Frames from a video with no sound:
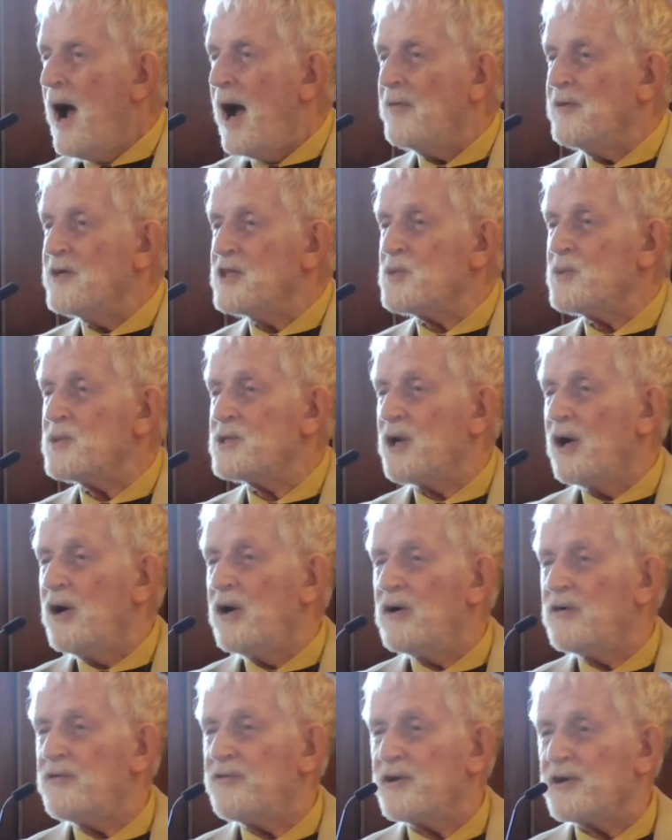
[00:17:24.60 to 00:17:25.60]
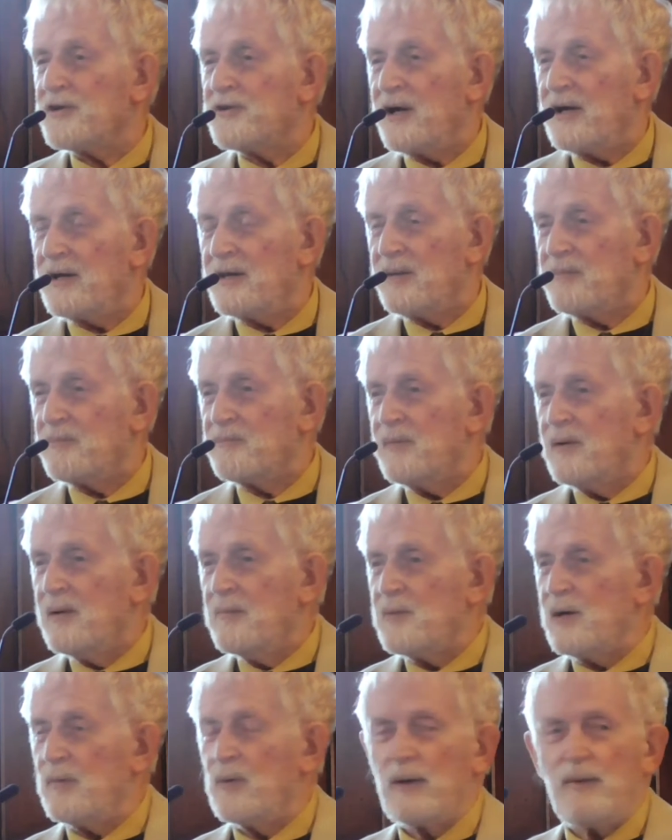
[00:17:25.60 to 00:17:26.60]
And this was the horrific thing that
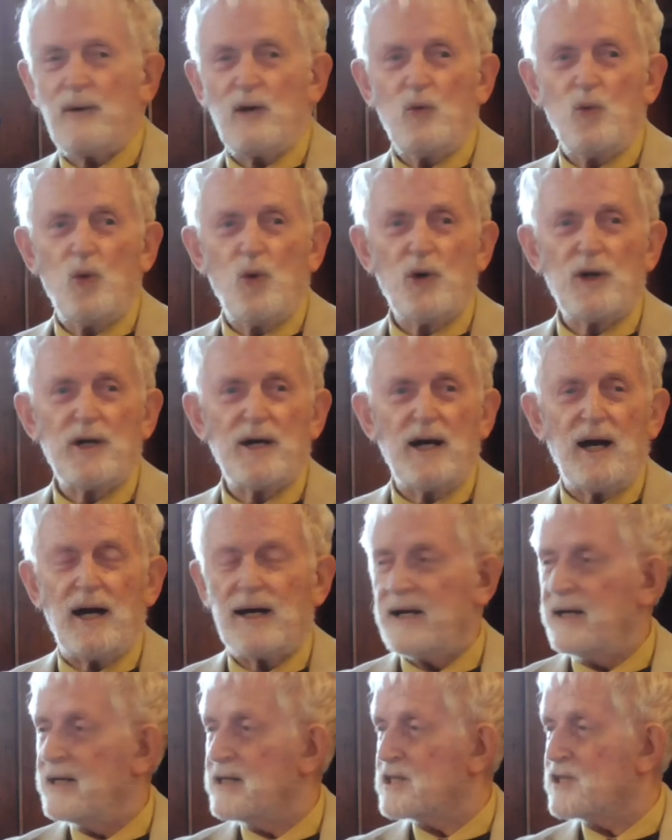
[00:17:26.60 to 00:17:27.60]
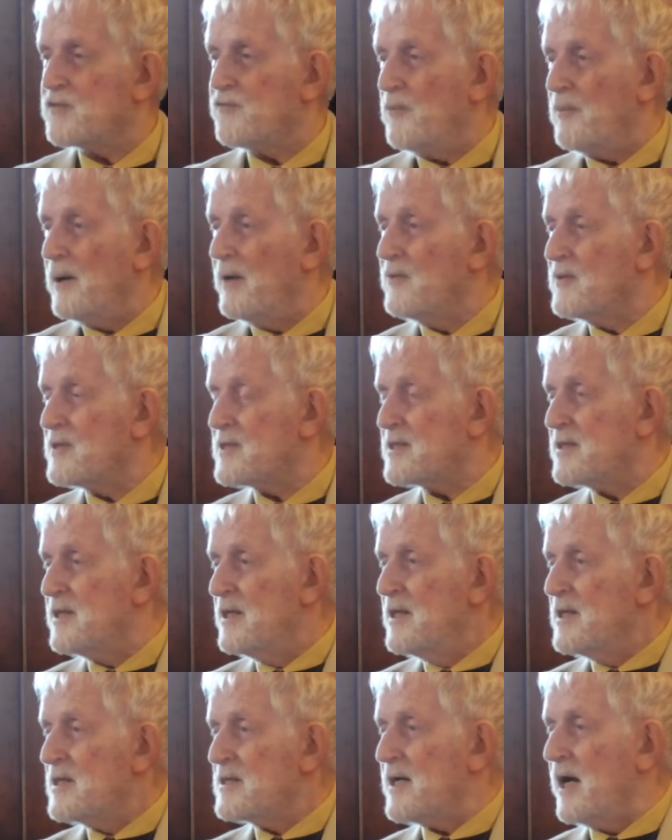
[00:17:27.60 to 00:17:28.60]
people have been warning against for months,
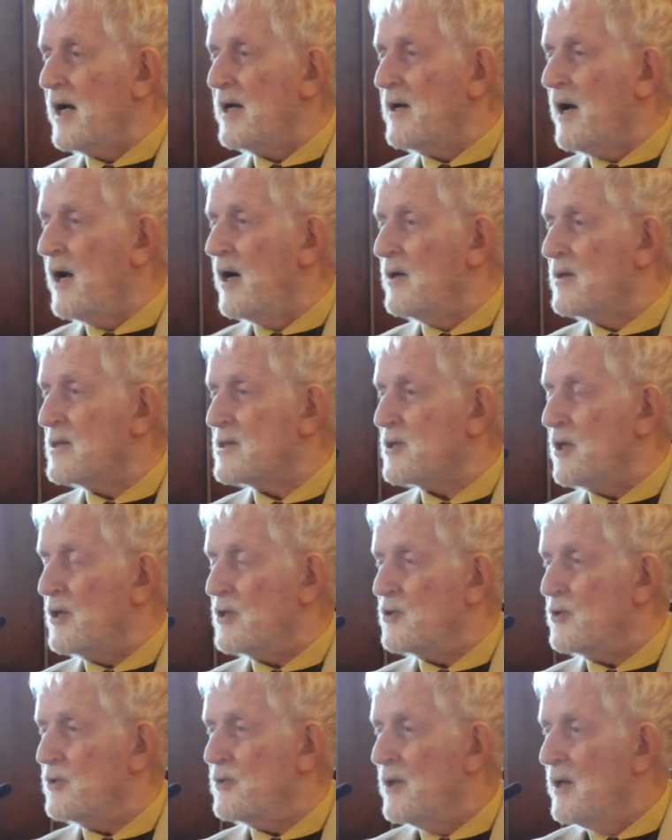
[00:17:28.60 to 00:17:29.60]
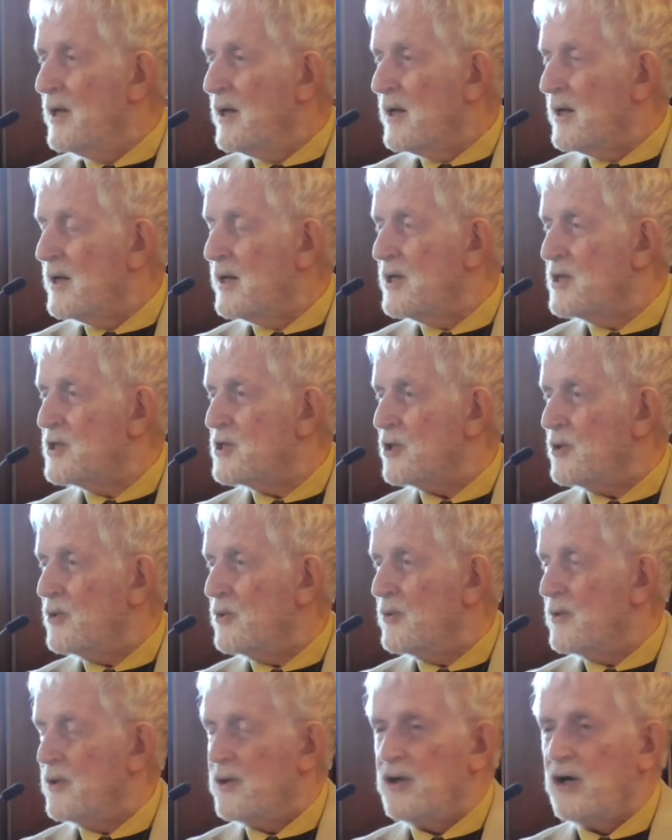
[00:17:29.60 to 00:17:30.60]
saying how it's going to lead
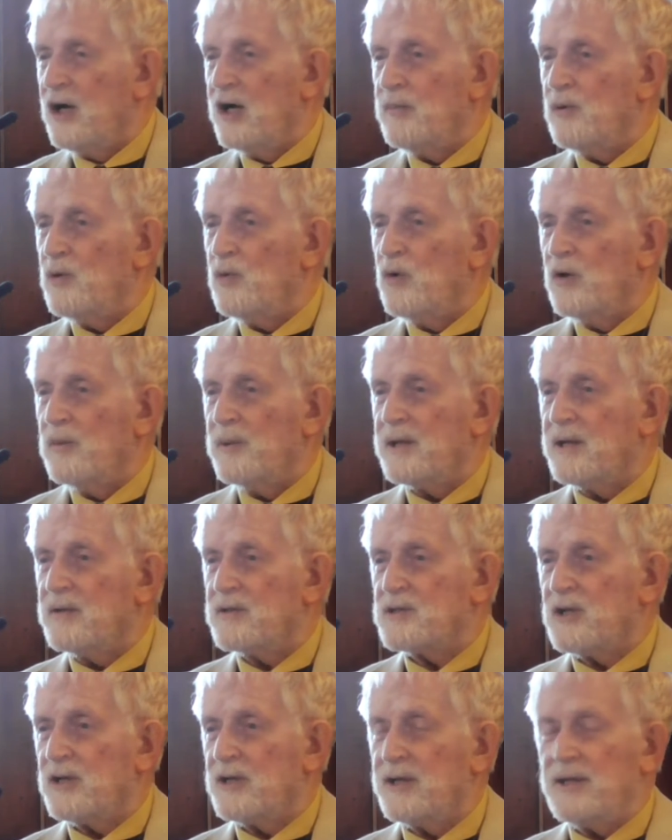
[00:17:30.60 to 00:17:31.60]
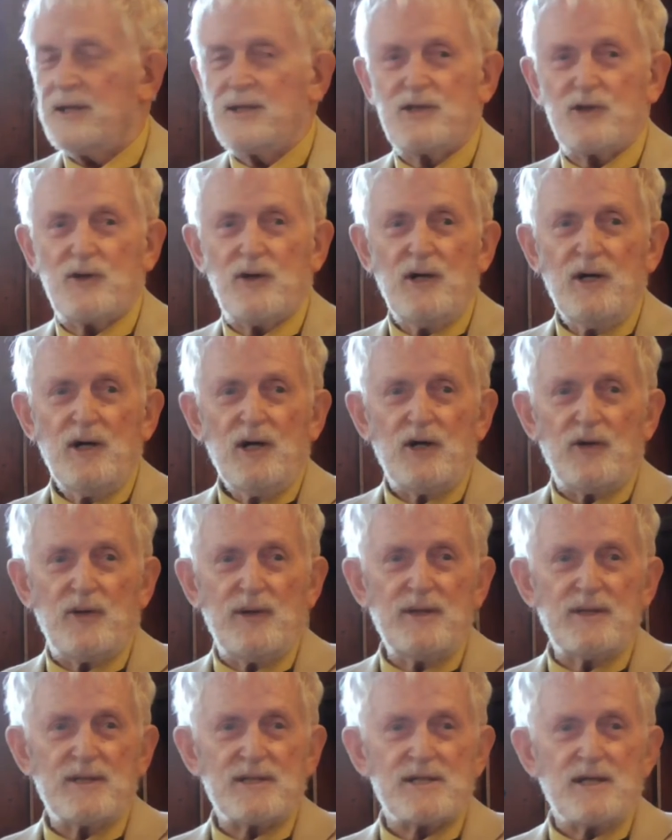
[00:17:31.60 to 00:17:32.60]
to global warming, it was going to lead to
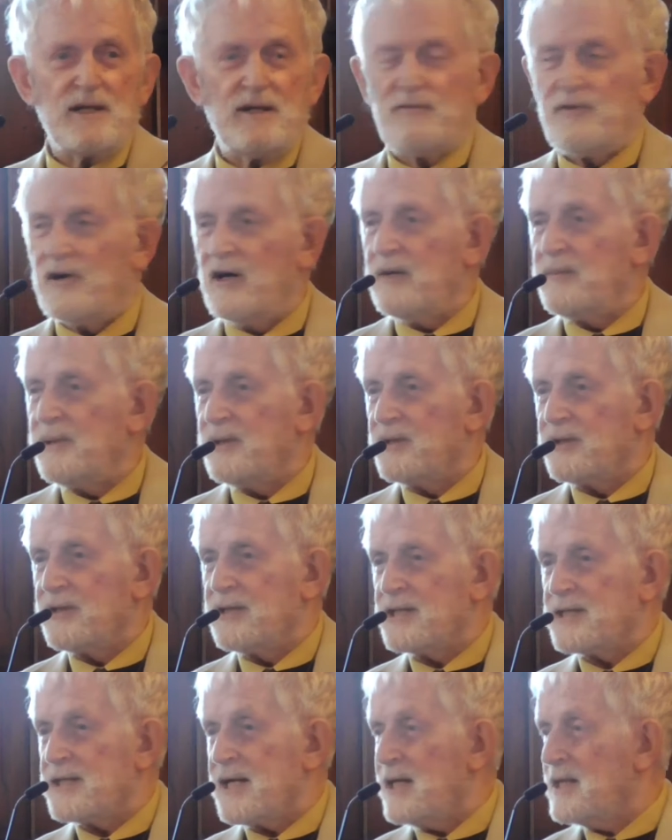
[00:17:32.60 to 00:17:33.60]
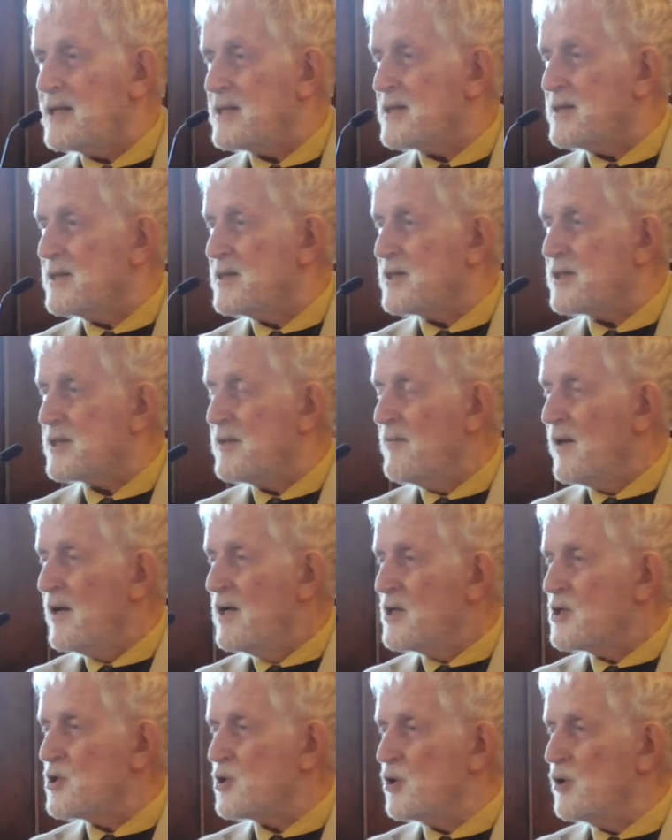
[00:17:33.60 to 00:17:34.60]
horrendous environmental disasters,
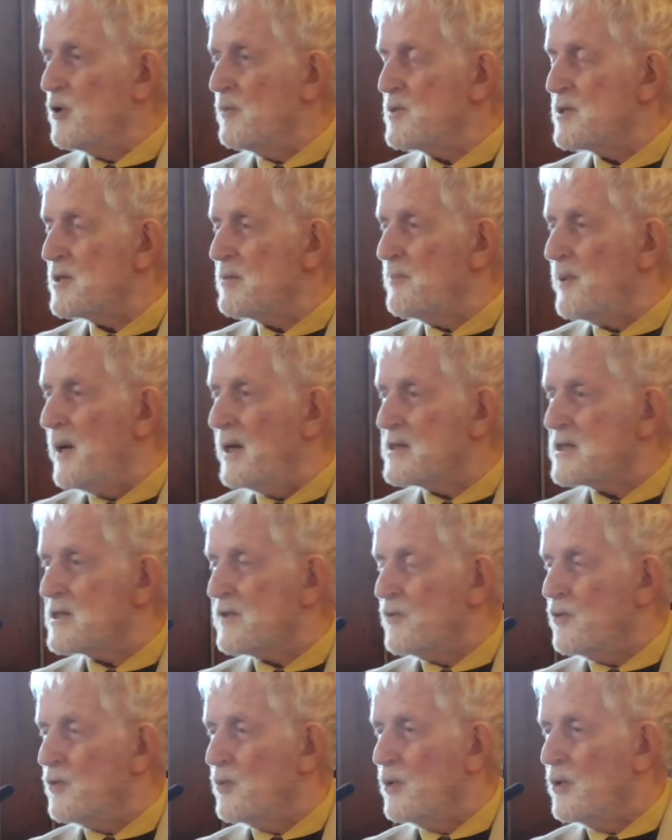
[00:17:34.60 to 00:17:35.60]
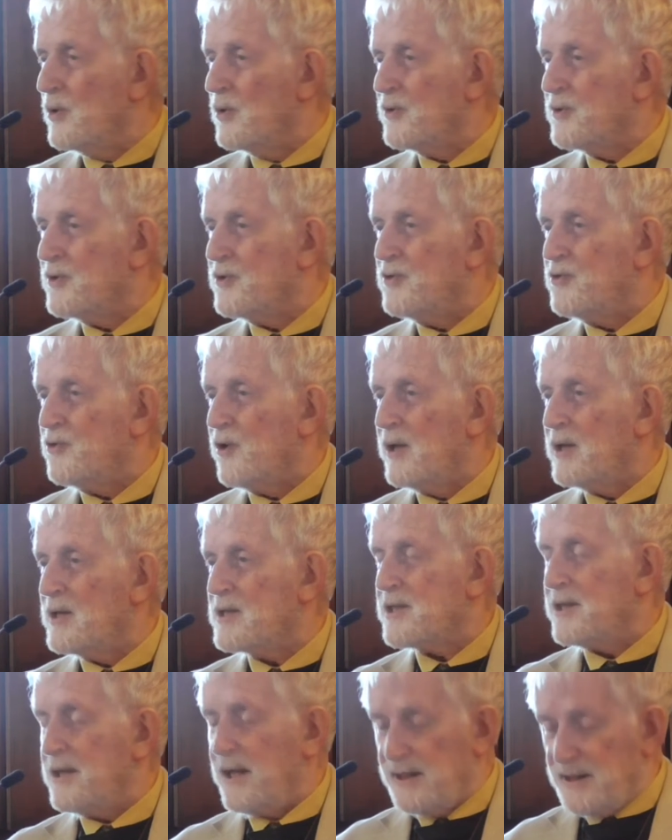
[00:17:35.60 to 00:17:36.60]
storms in parts of the world,
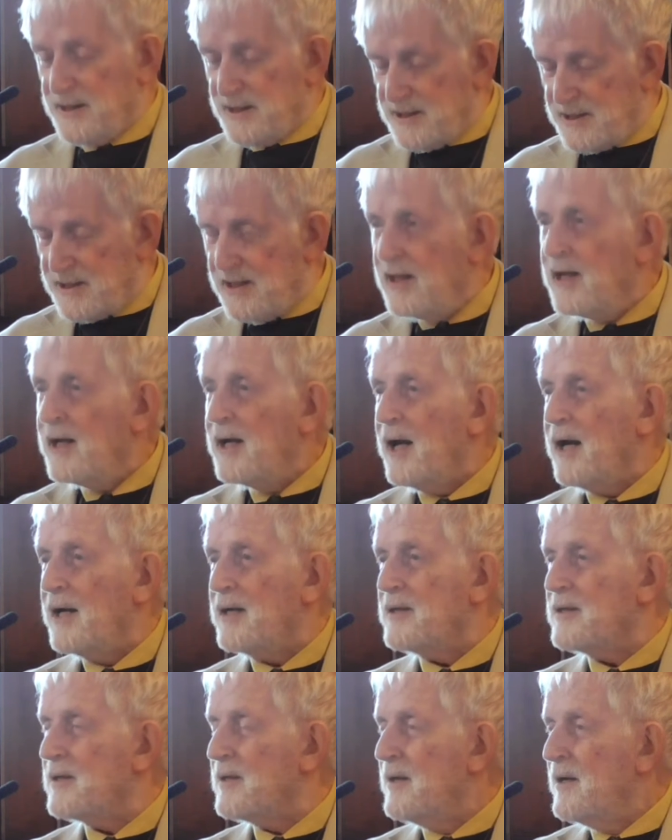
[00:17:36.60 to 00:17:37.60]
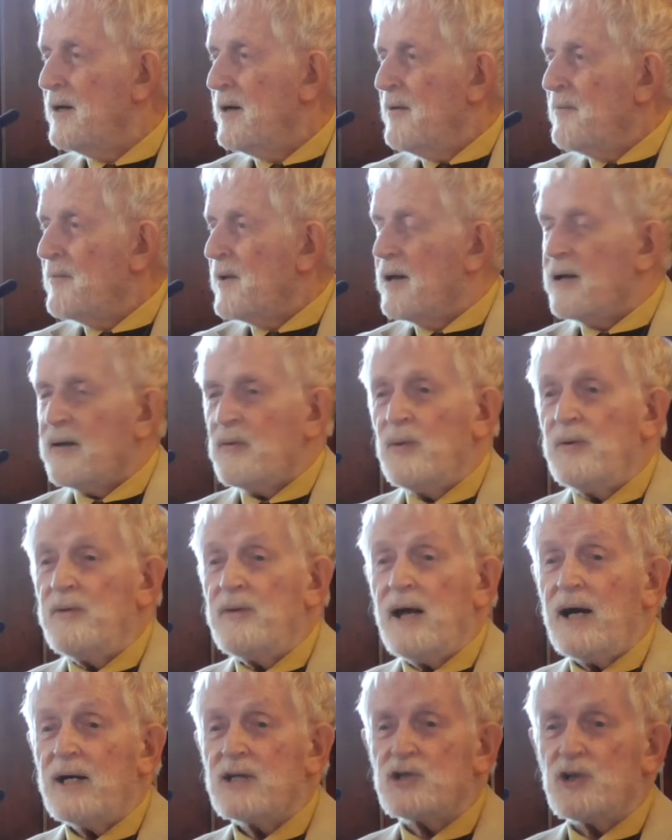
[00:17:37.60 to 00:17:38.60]
droughts in others. And when
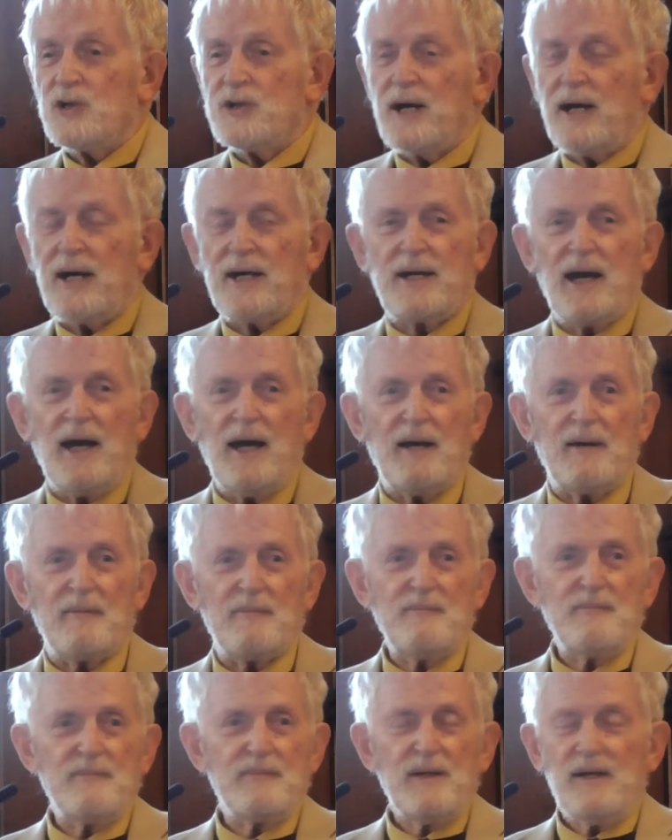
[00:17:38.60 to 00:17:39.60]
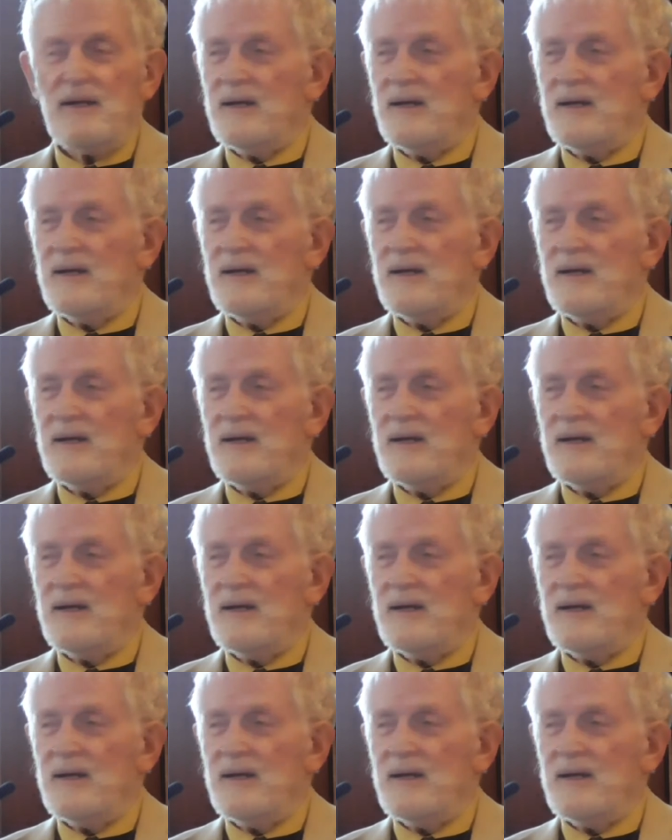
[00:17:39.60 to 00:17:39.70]
the actual day came,